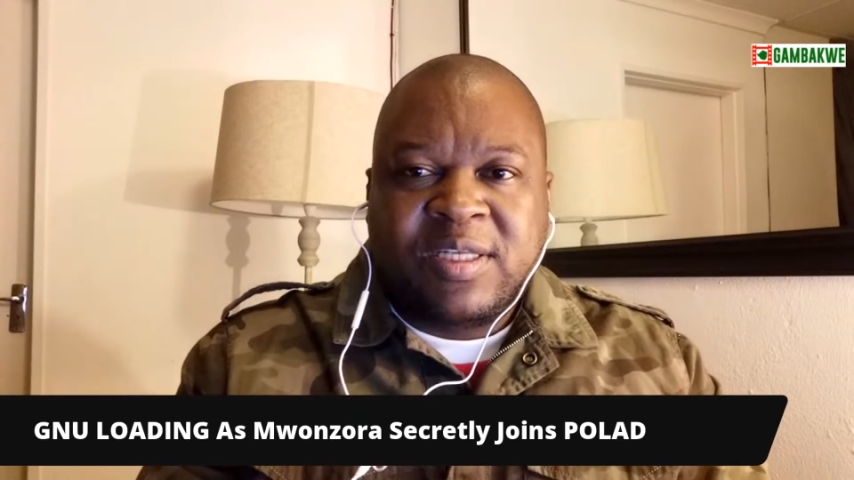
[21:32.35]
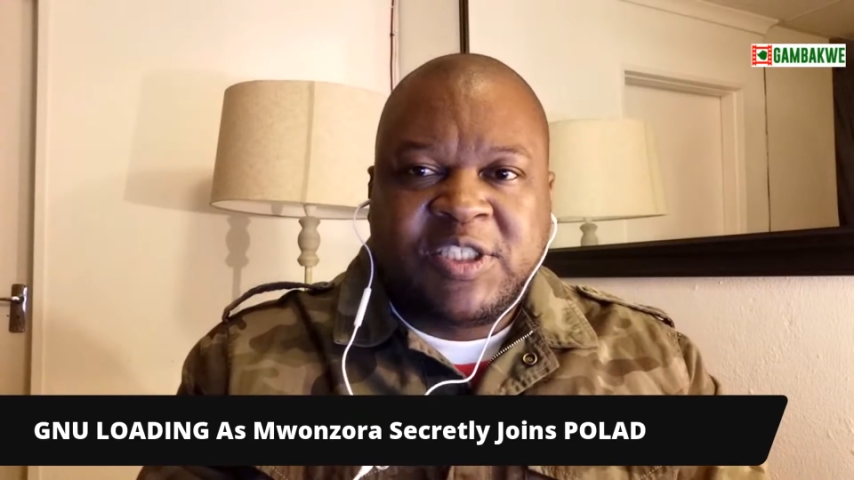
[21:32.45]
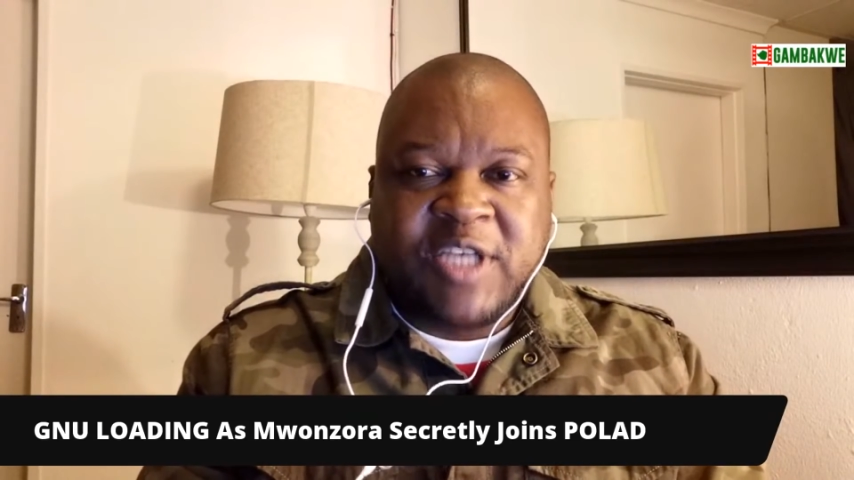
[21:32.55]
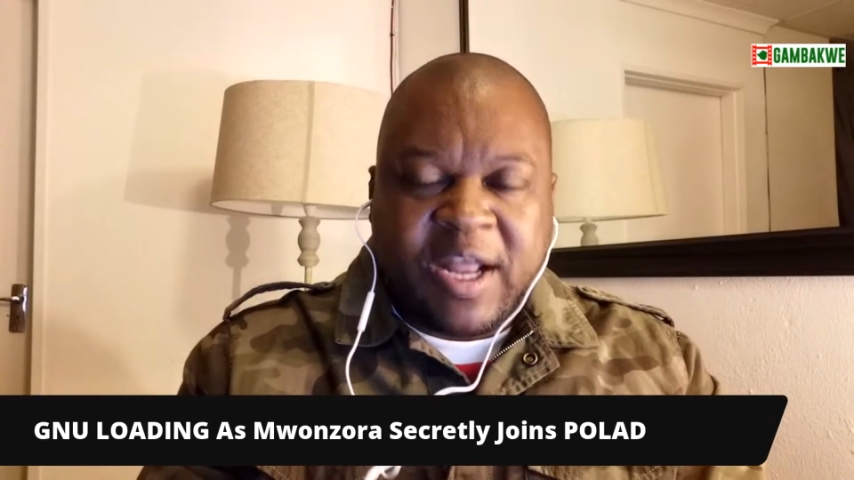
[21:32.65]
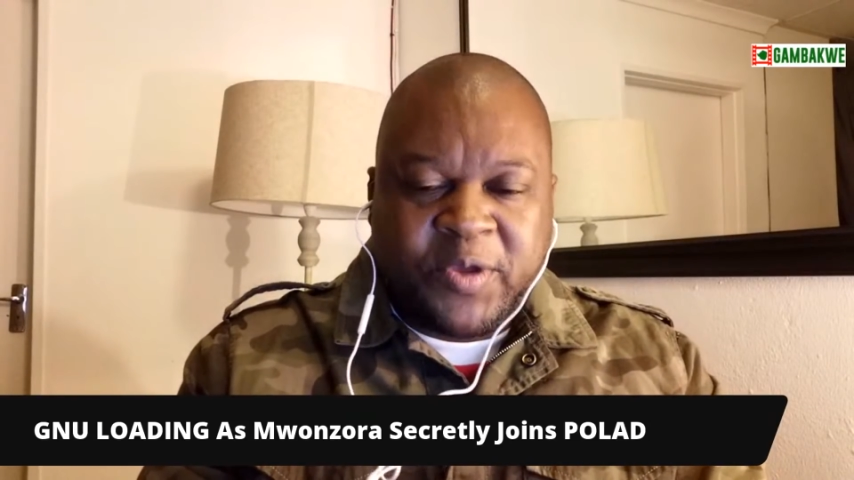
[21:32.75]

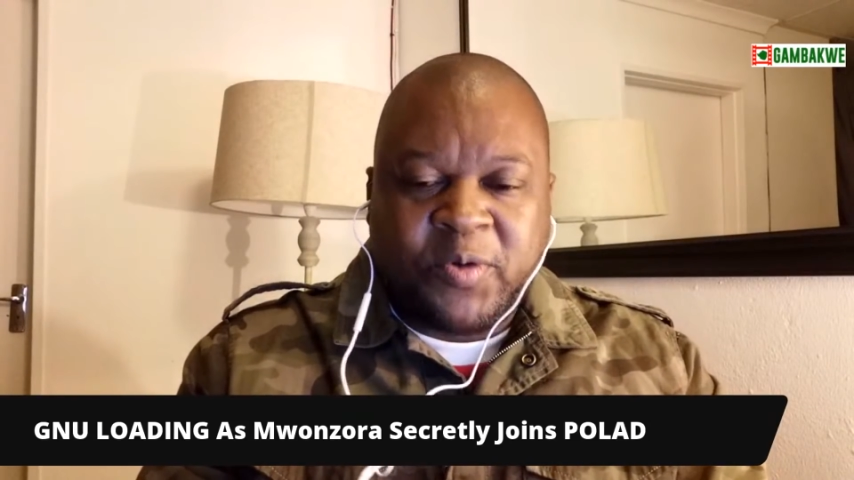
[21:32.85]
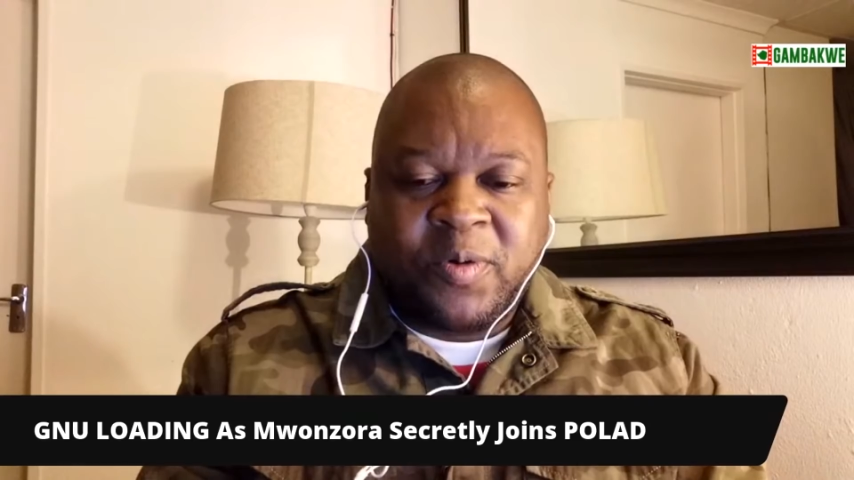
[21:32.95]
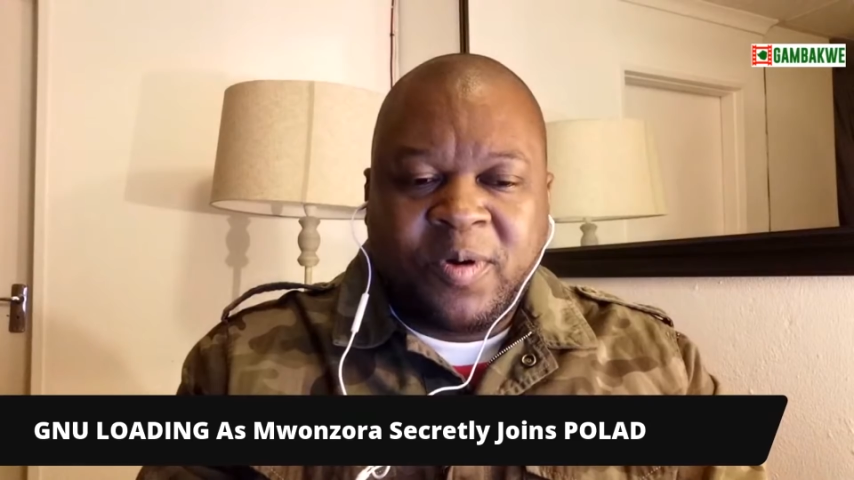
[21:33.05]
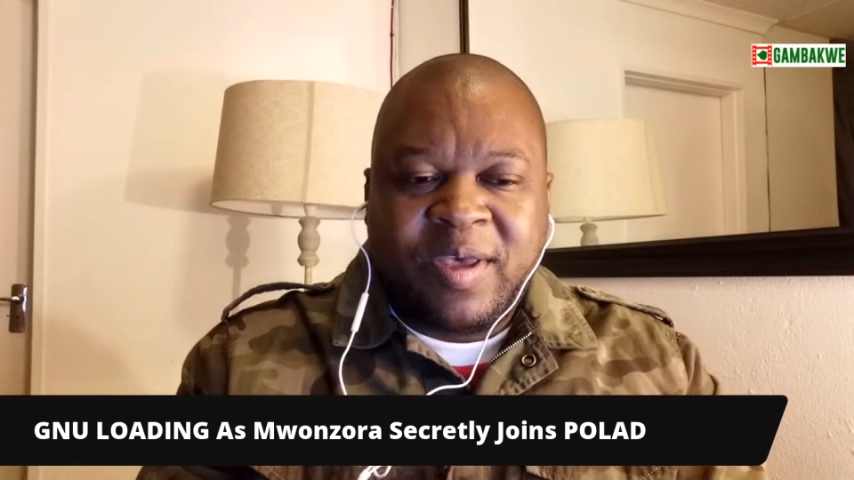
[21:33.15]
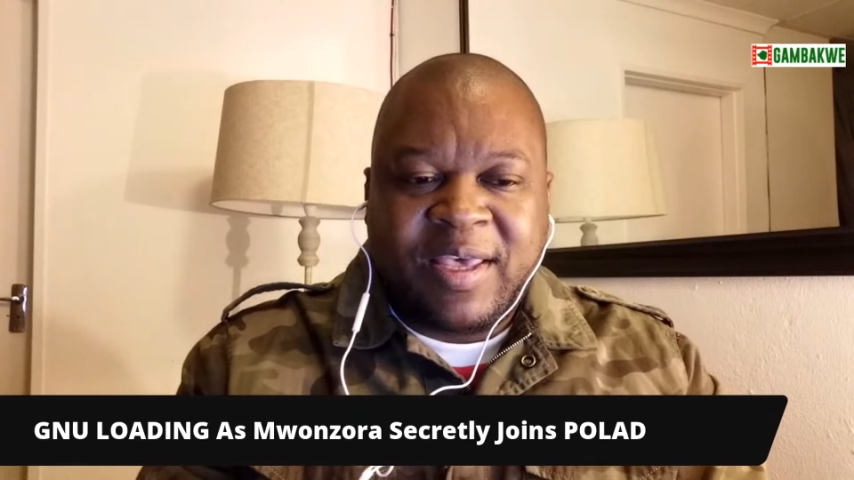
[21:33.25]

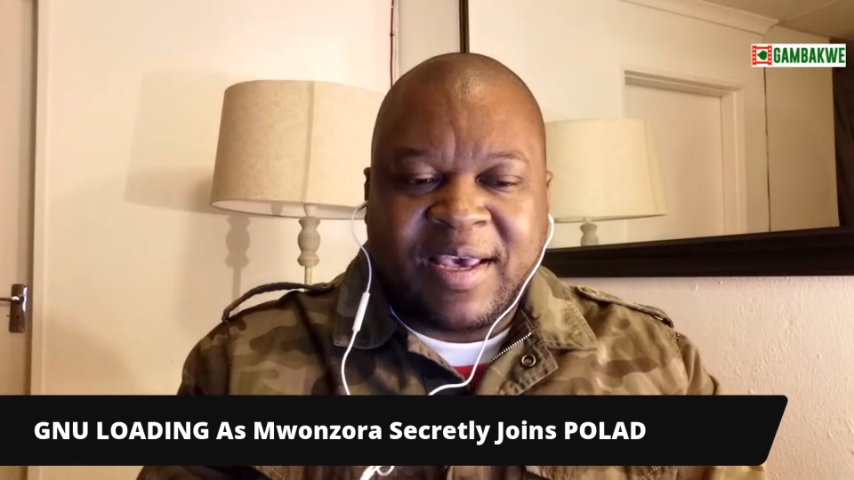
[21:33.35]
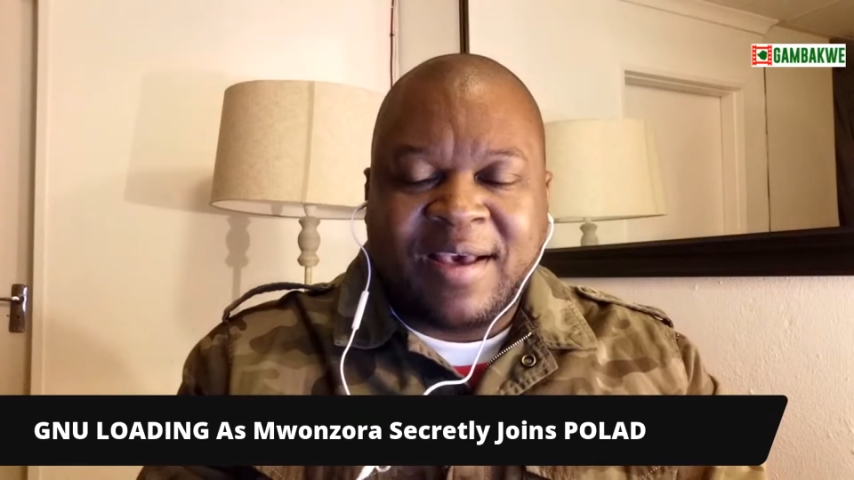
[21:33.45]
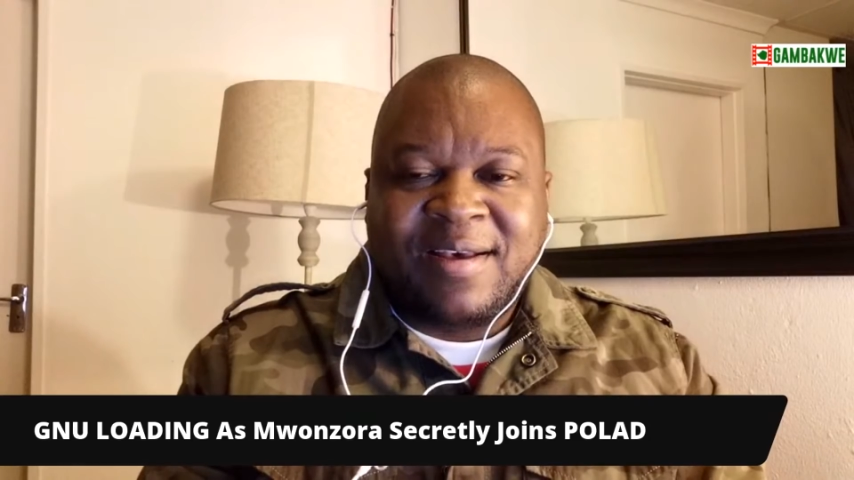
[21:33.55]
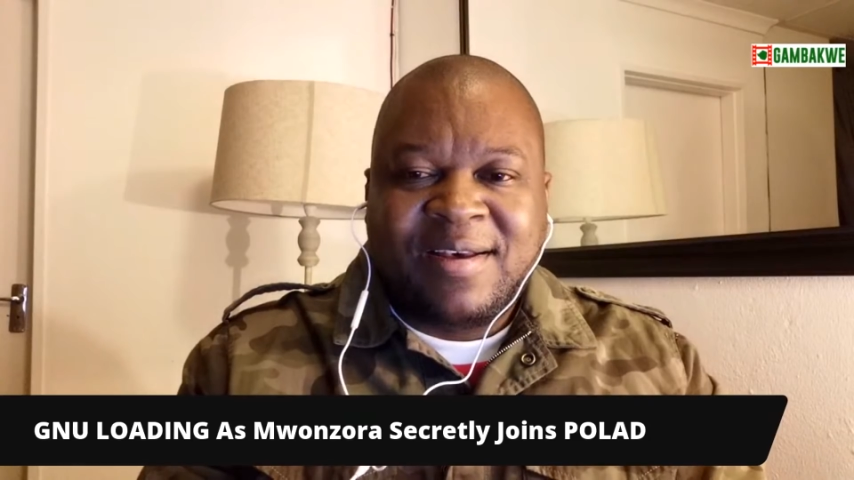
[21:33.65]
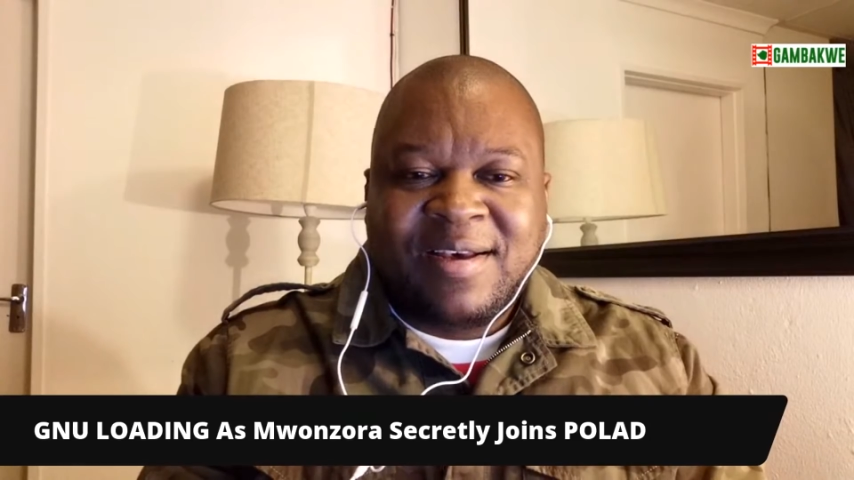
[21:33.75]
GNU here.